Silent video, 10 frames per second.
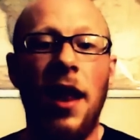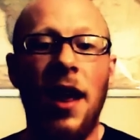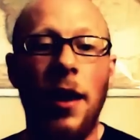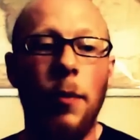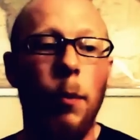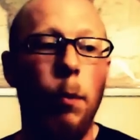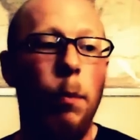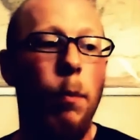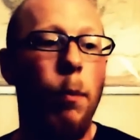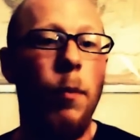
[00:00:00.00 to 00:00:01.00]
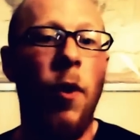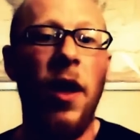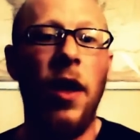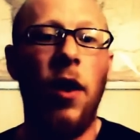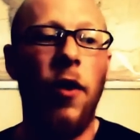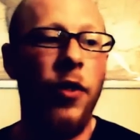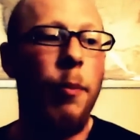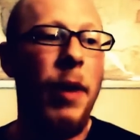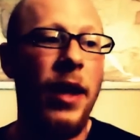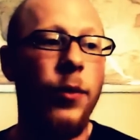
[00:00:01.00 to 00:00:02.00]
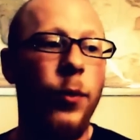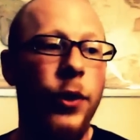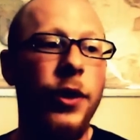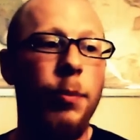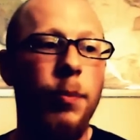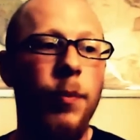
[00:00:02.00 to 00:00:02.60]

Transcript: and all the men would